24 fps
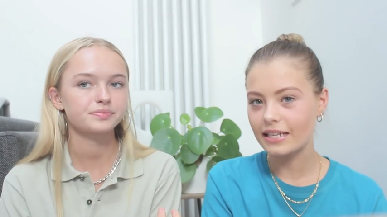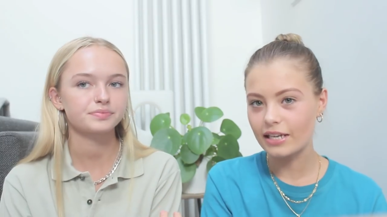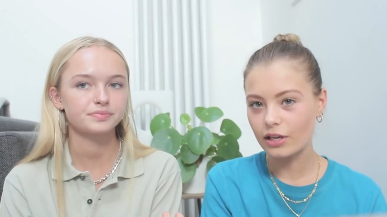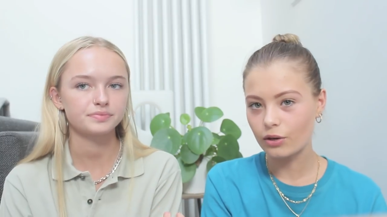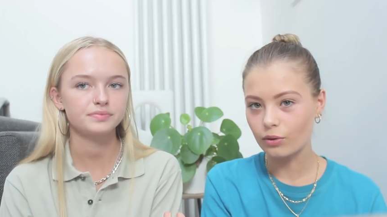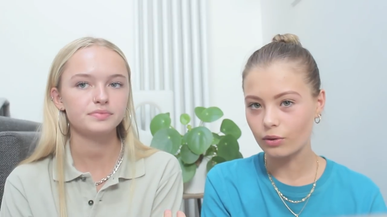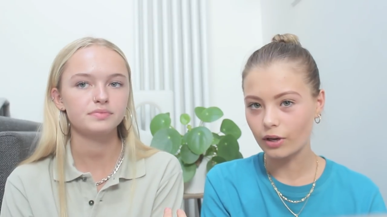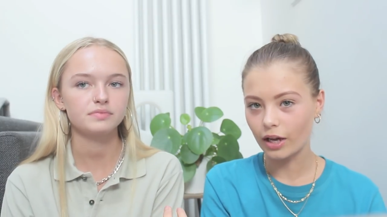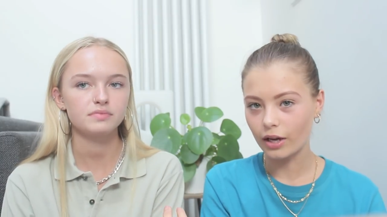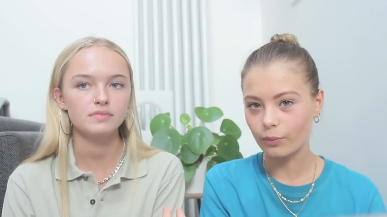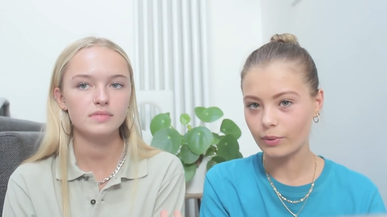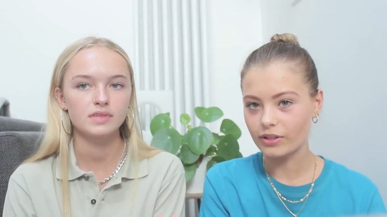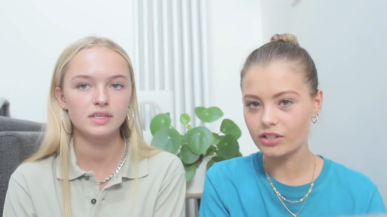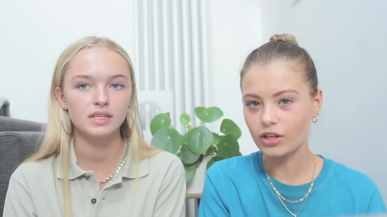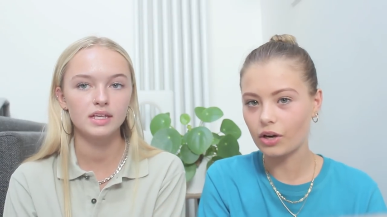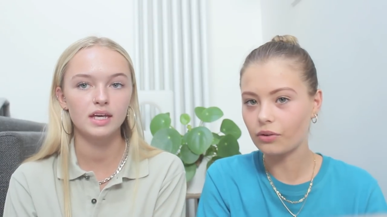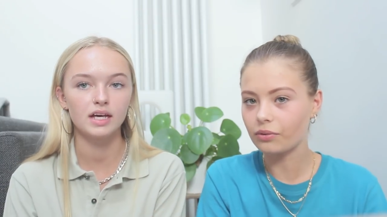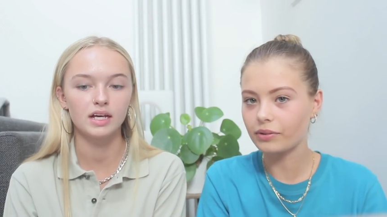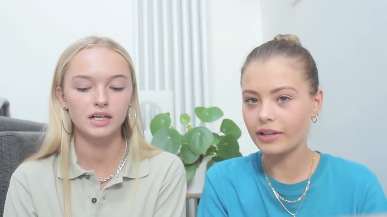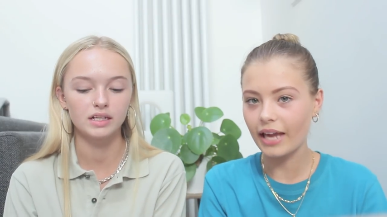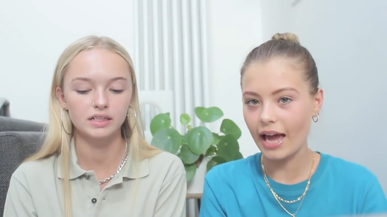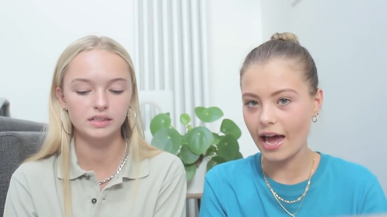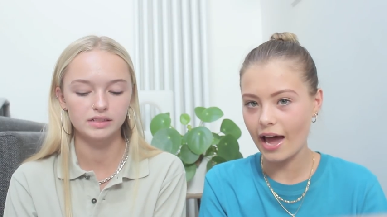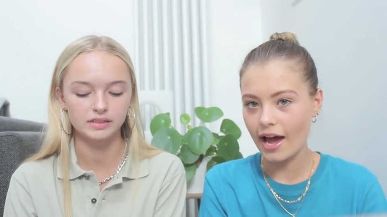Speaker 1: deal. Like we don't
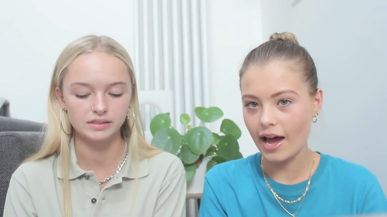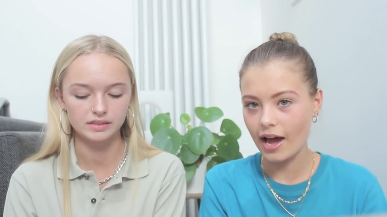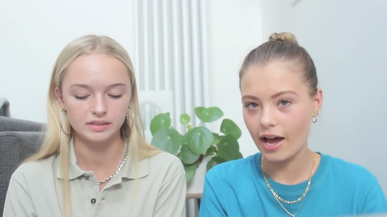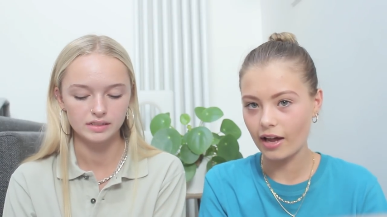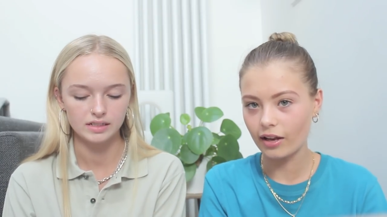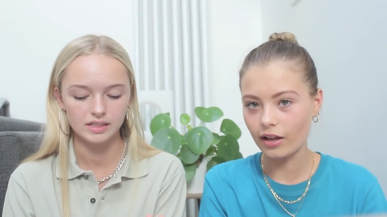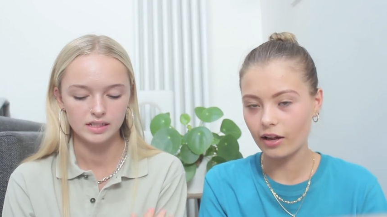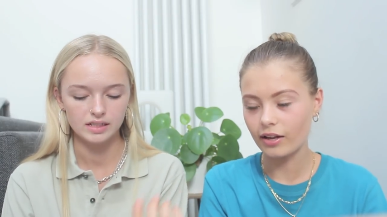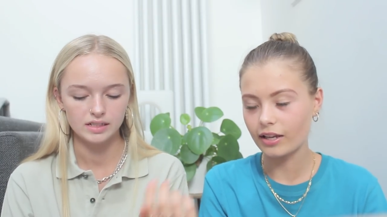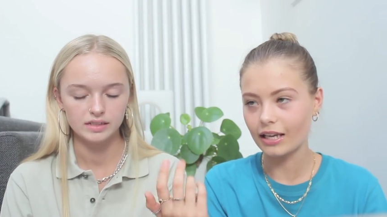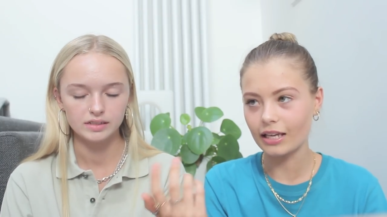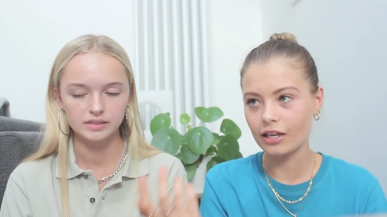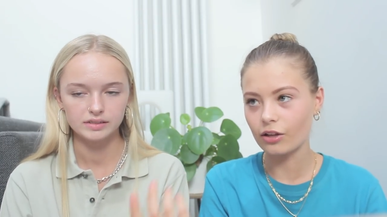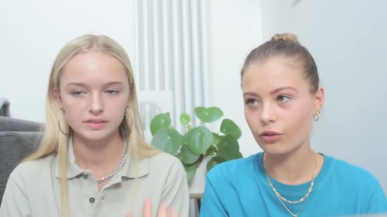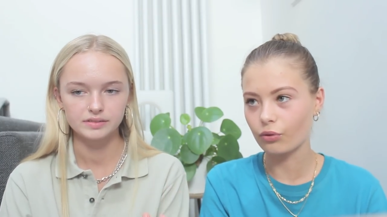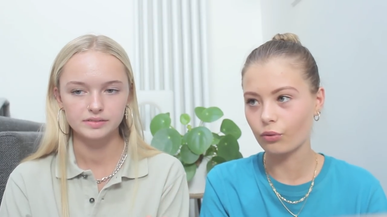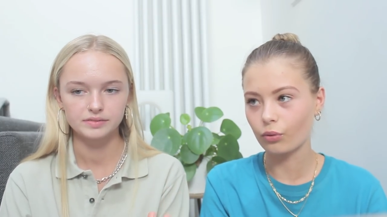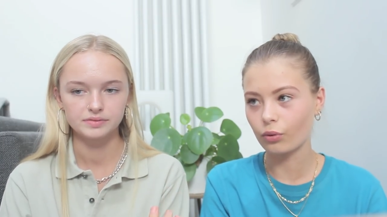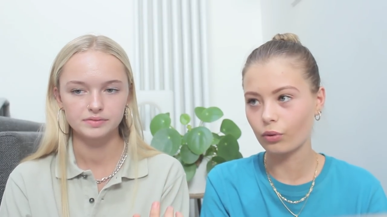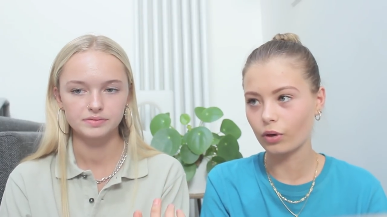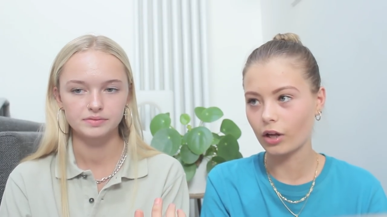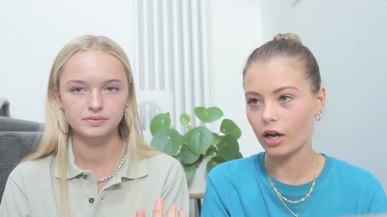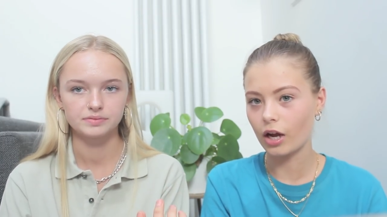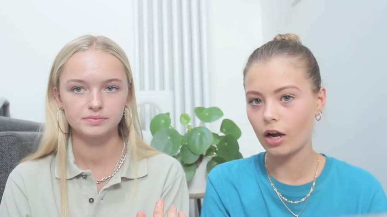yeah. care. Like
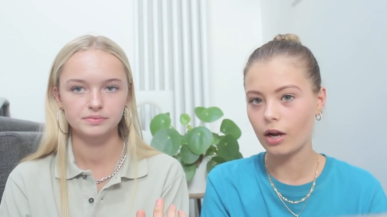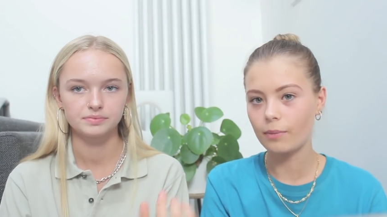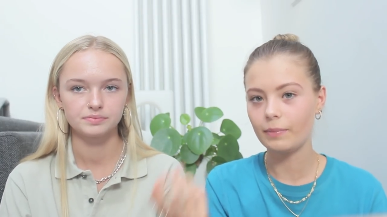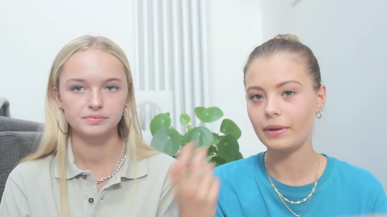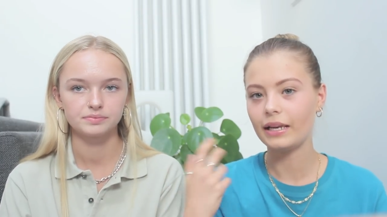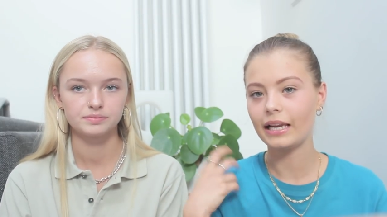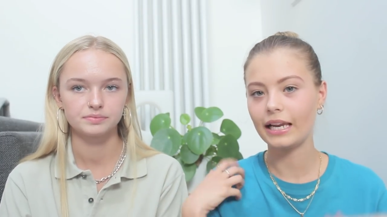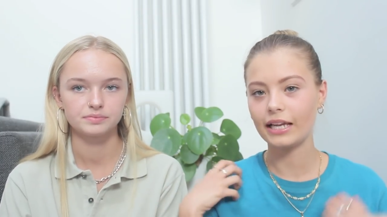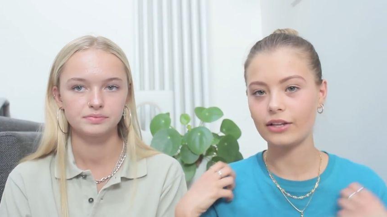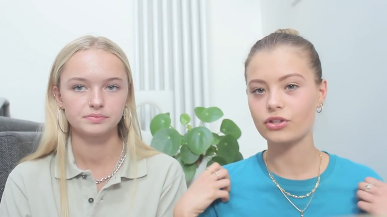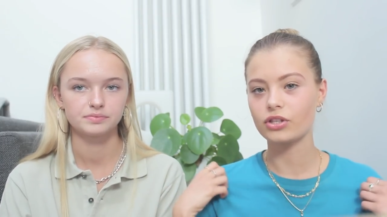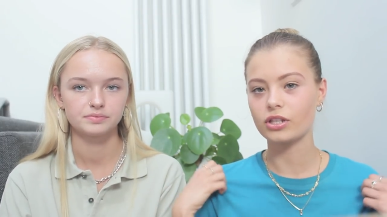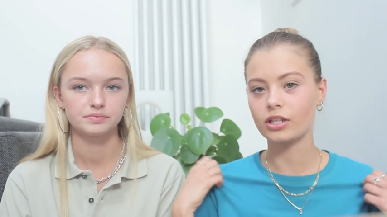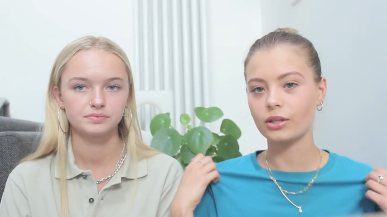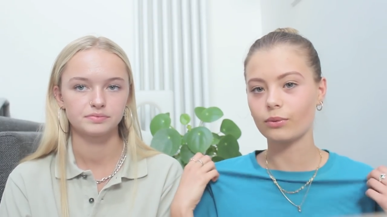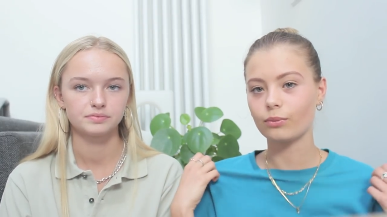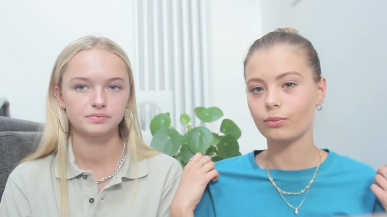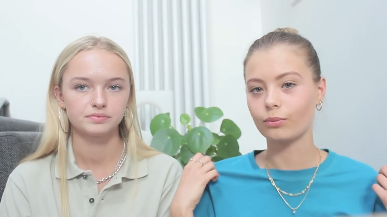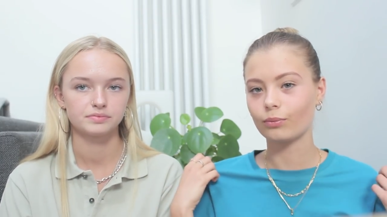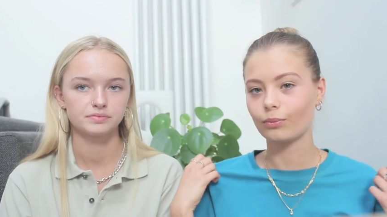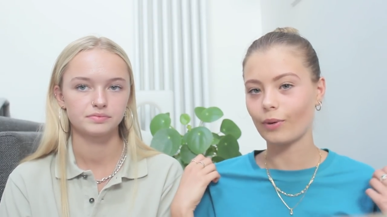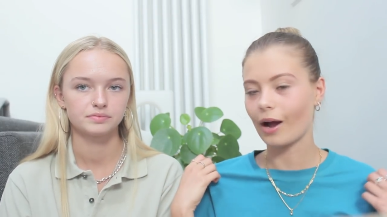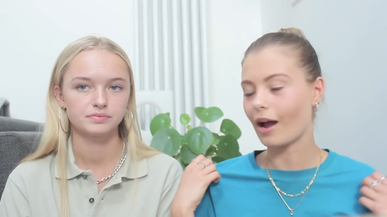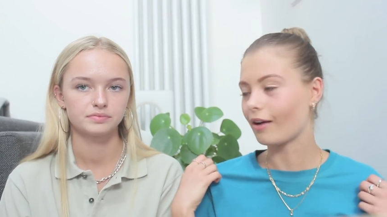either or. Like I'm literally
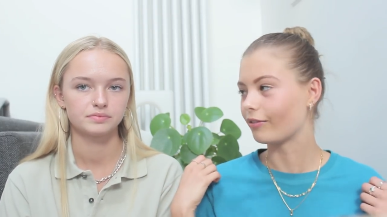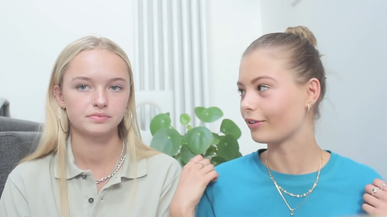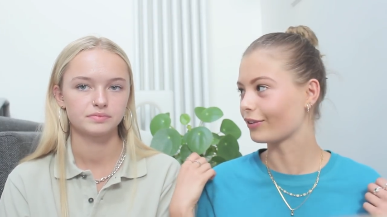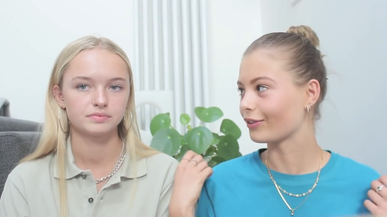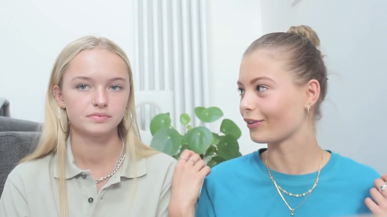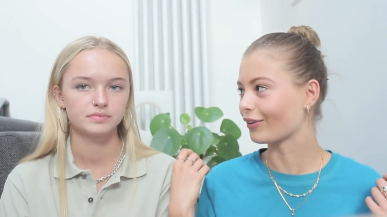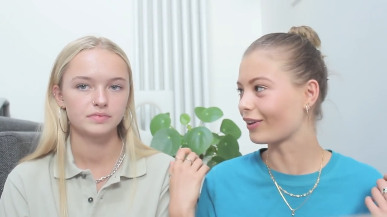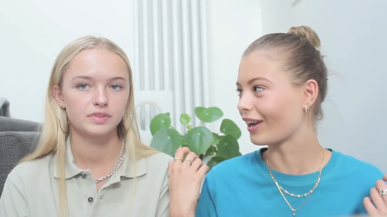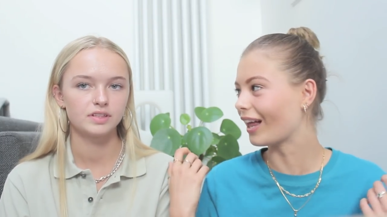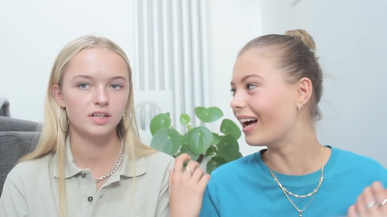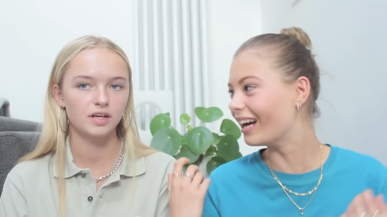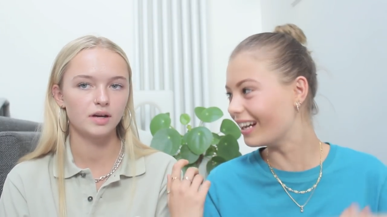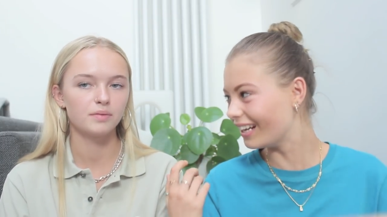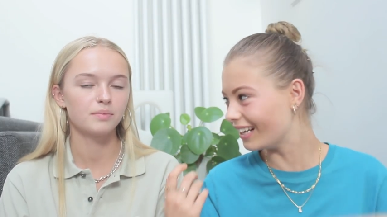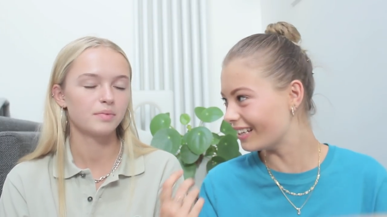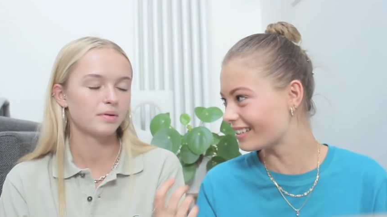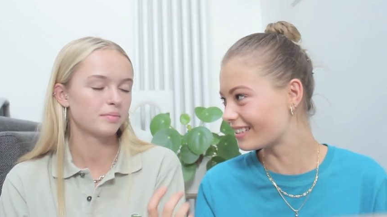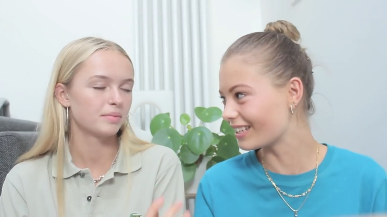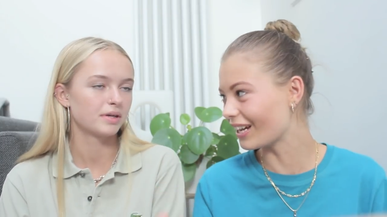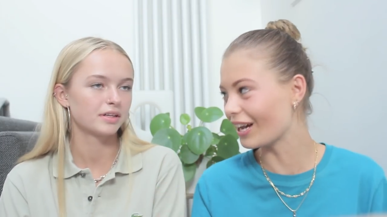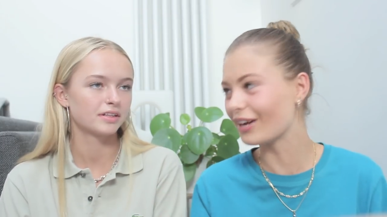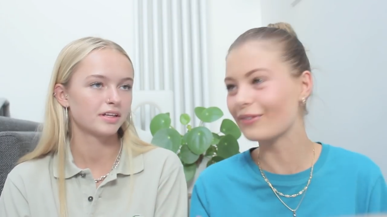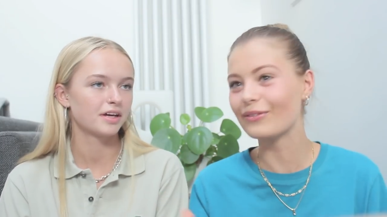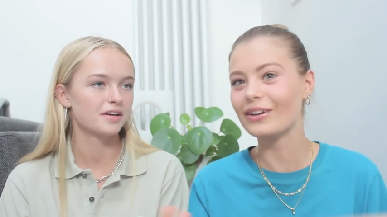wearing your clothes. Yeah,
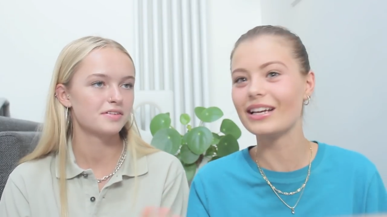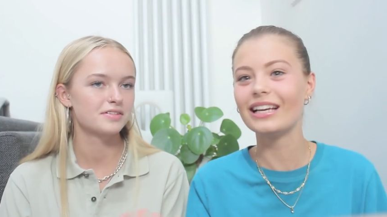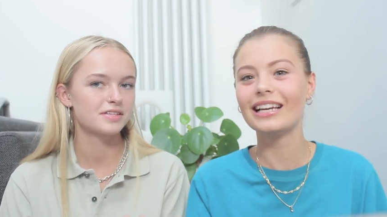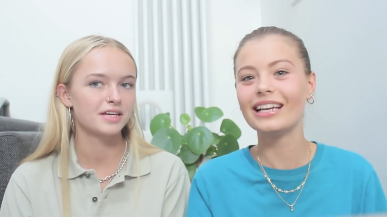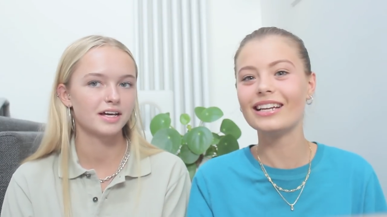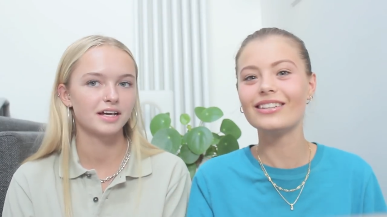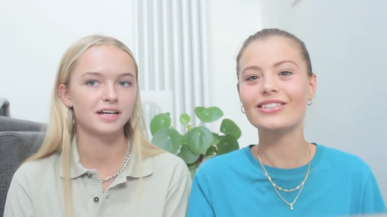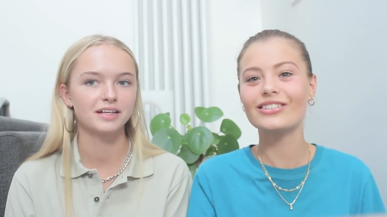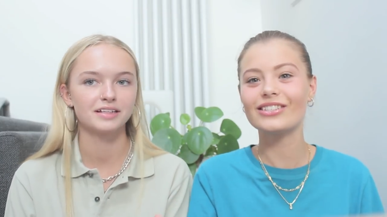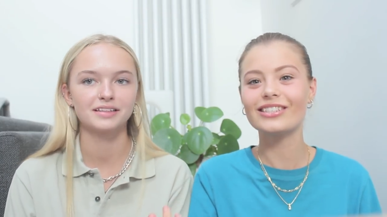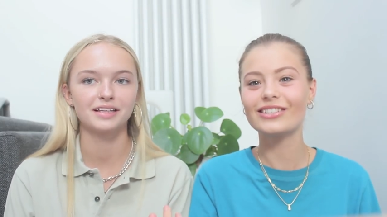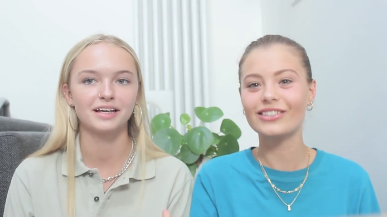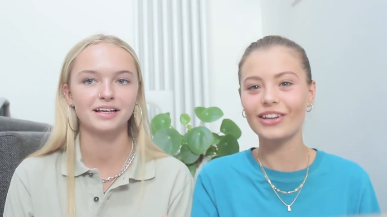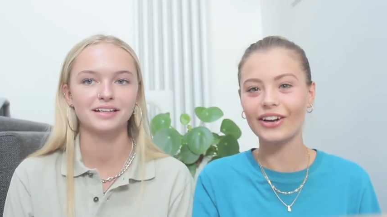like we literally yeah.